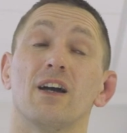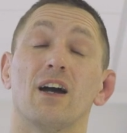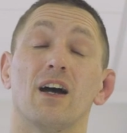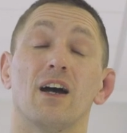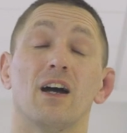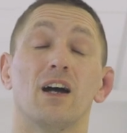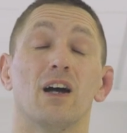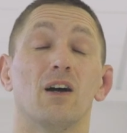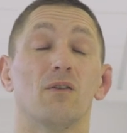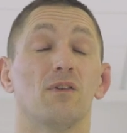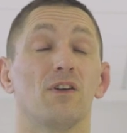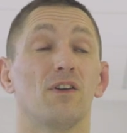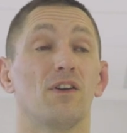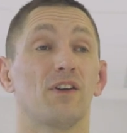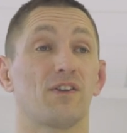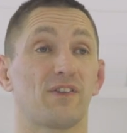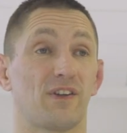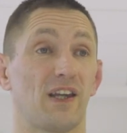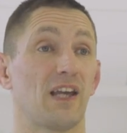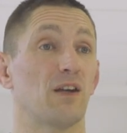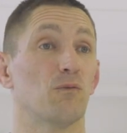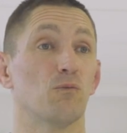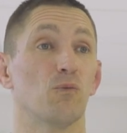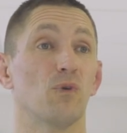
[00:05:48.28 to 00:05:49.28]
um, the
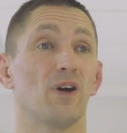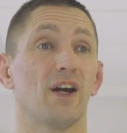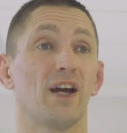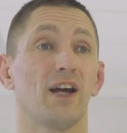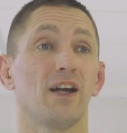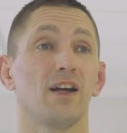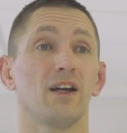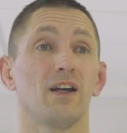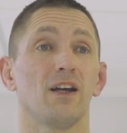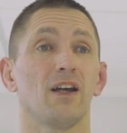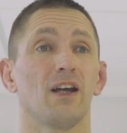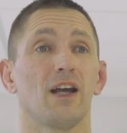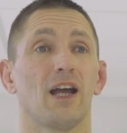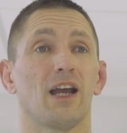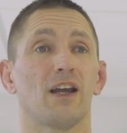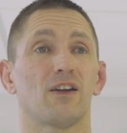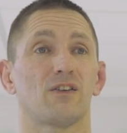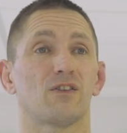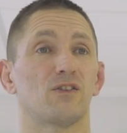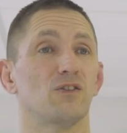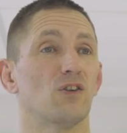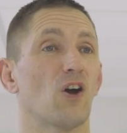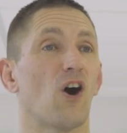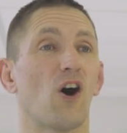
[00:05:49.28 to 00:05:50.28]
same way.
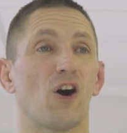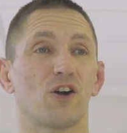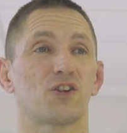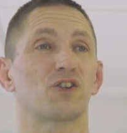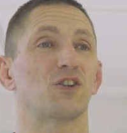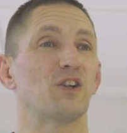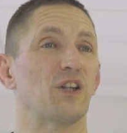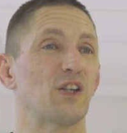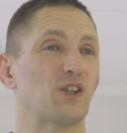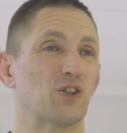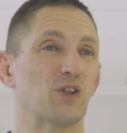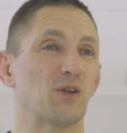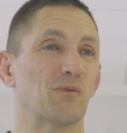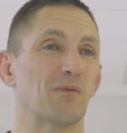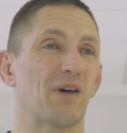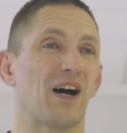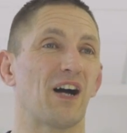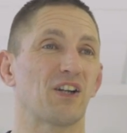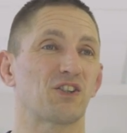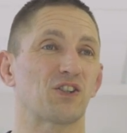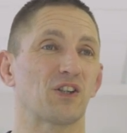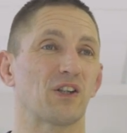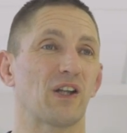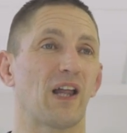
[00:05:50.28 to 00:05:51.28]
It's not a traditional
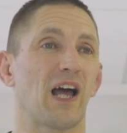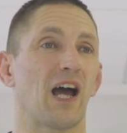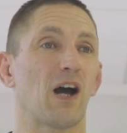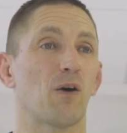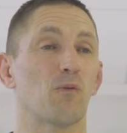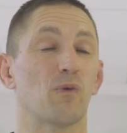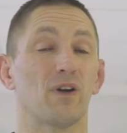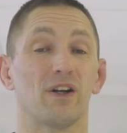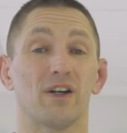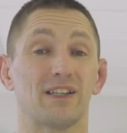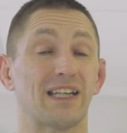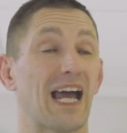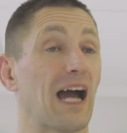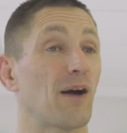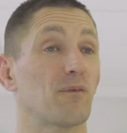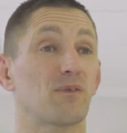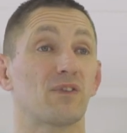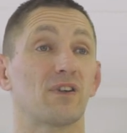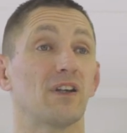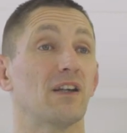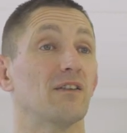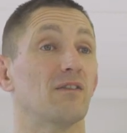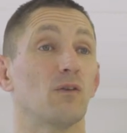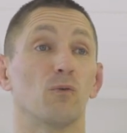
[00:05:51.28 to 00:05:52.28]
martial art. We're
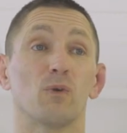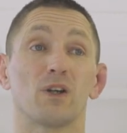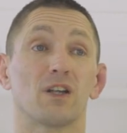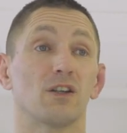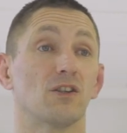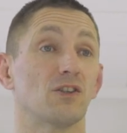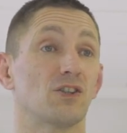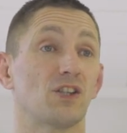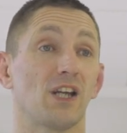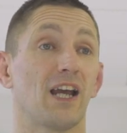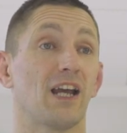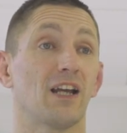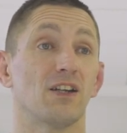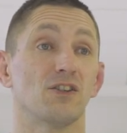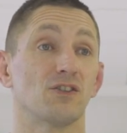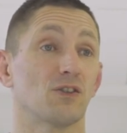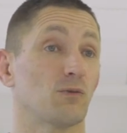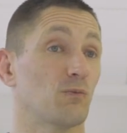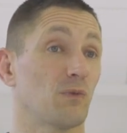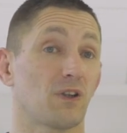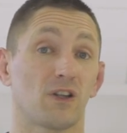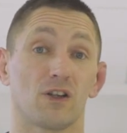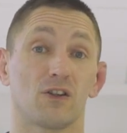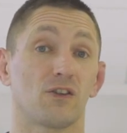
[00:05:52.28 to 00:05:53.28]
adaptive and we can change
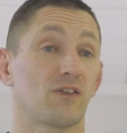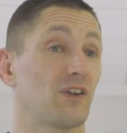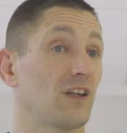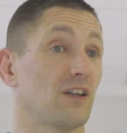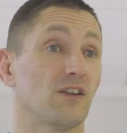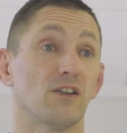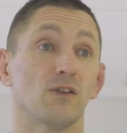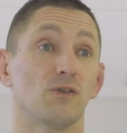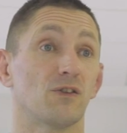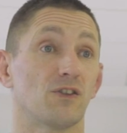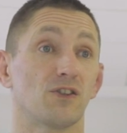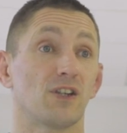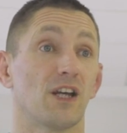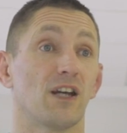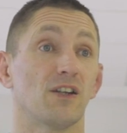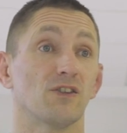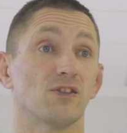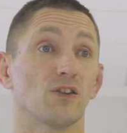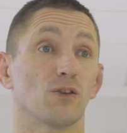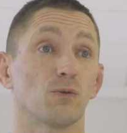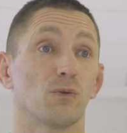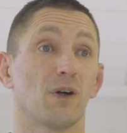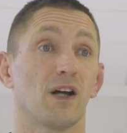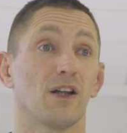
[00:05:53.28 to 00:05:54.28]
and we continue to
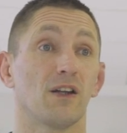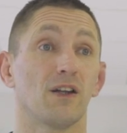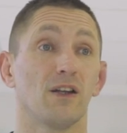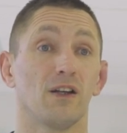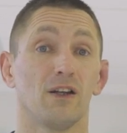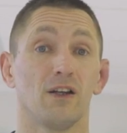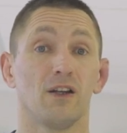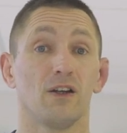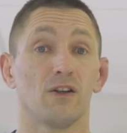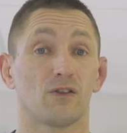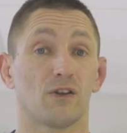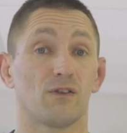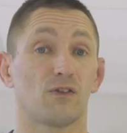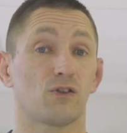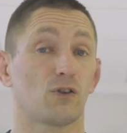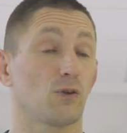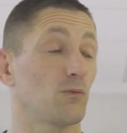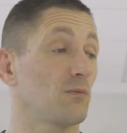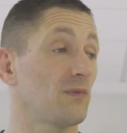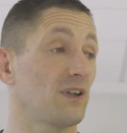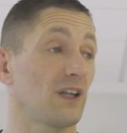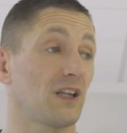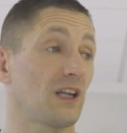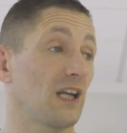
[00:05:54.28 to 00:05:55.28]
change as well. So if
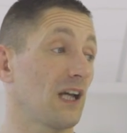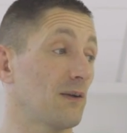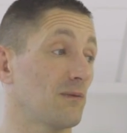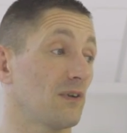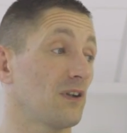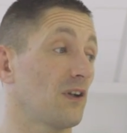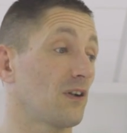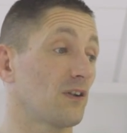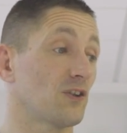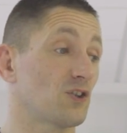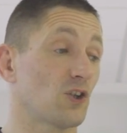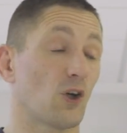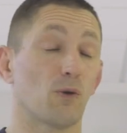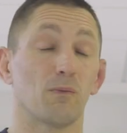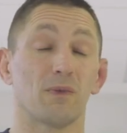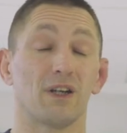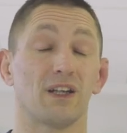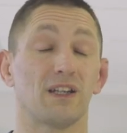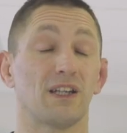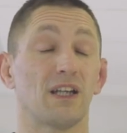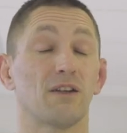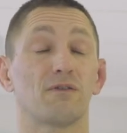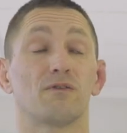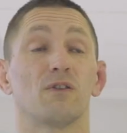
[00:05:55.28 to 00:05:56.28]
somebody came along and showed me
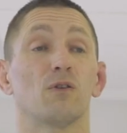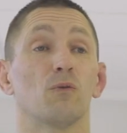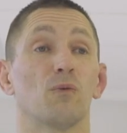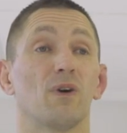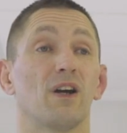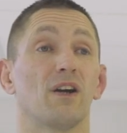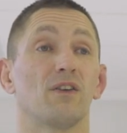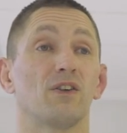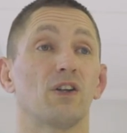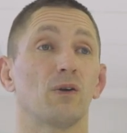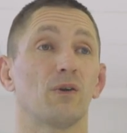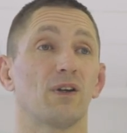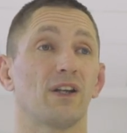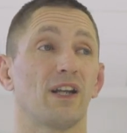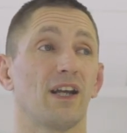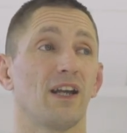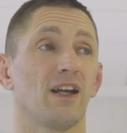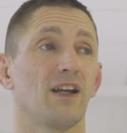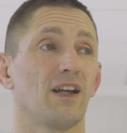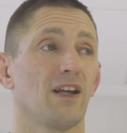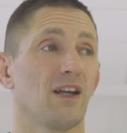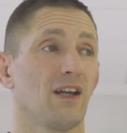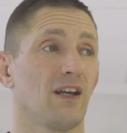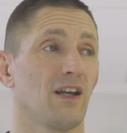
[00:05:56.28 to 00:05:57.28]
a different way of doing
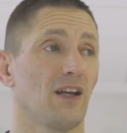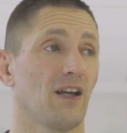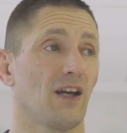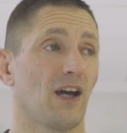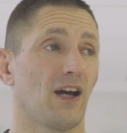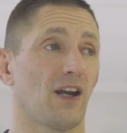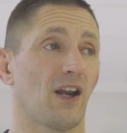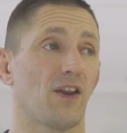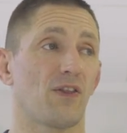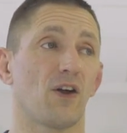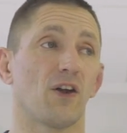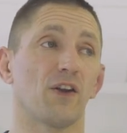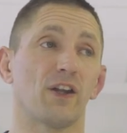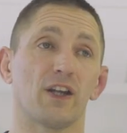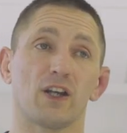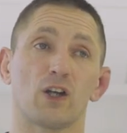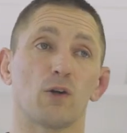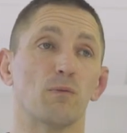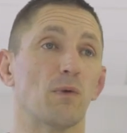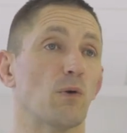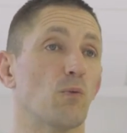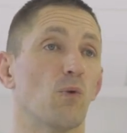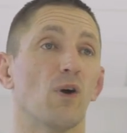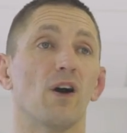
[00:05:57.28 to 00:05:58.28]
it and I thought that it
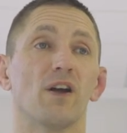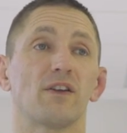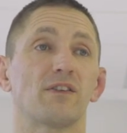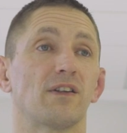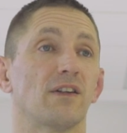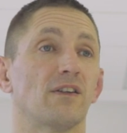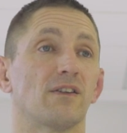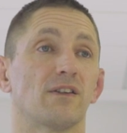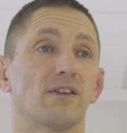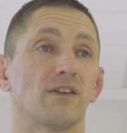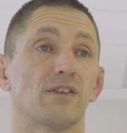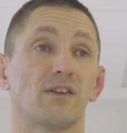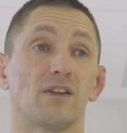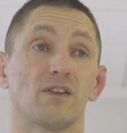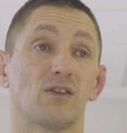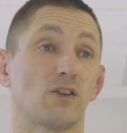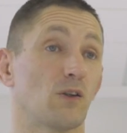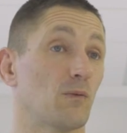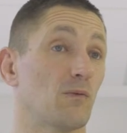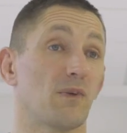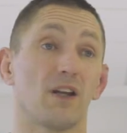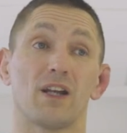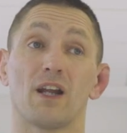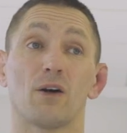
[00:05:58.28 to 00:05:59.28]
could be worked into the
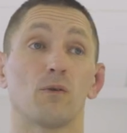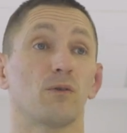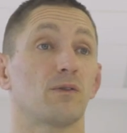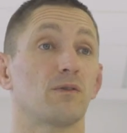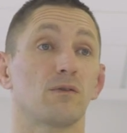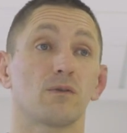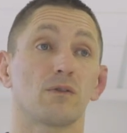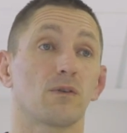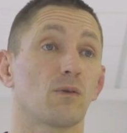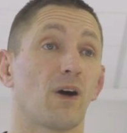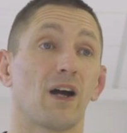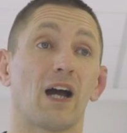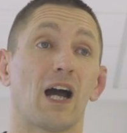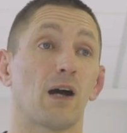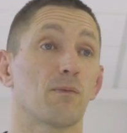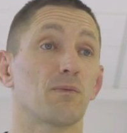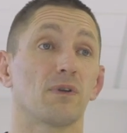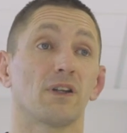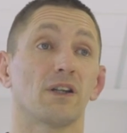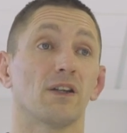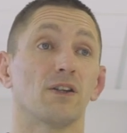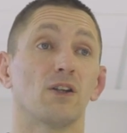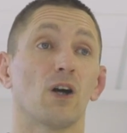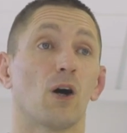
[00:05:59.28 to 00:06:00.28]
system, then I would quite
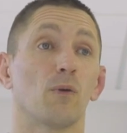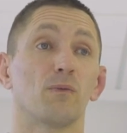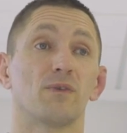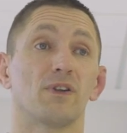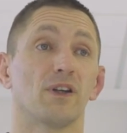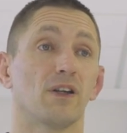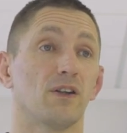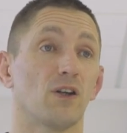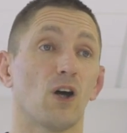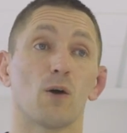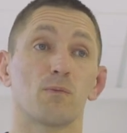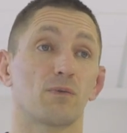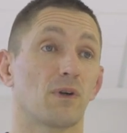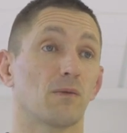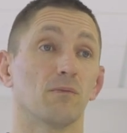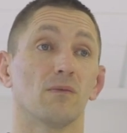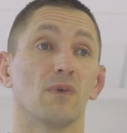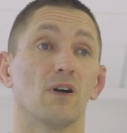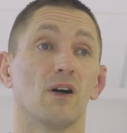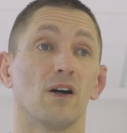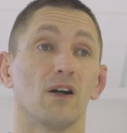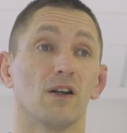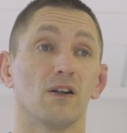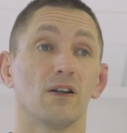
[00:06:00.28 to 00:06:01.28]
happily adopt it, not a
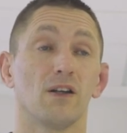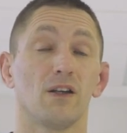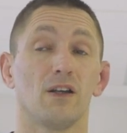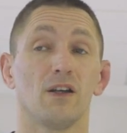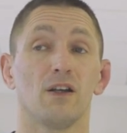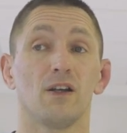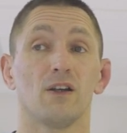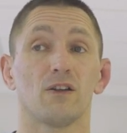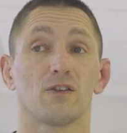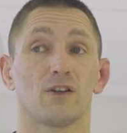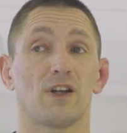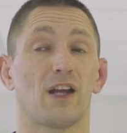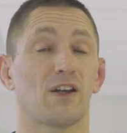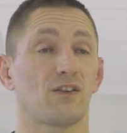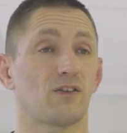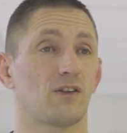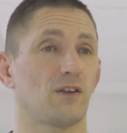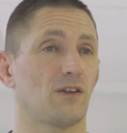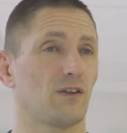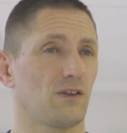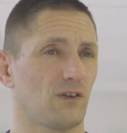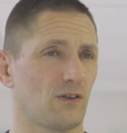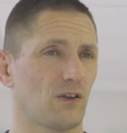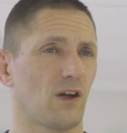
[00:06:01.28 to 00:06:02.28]
problem at all. So that's
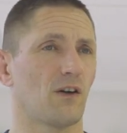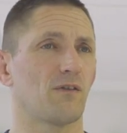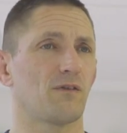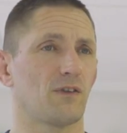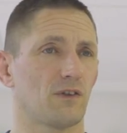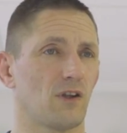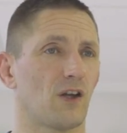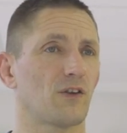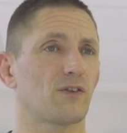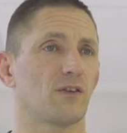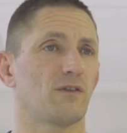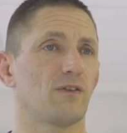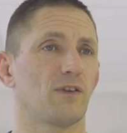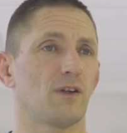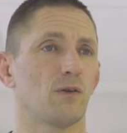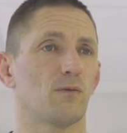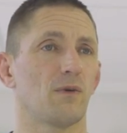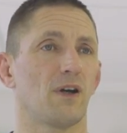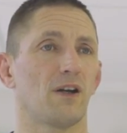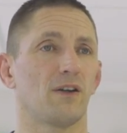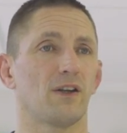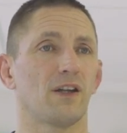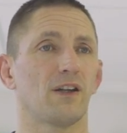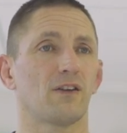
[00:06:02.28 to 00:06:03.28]
a sort of philosophy
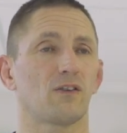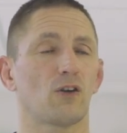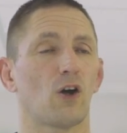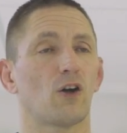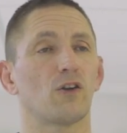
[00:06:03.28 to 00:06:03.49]
around it,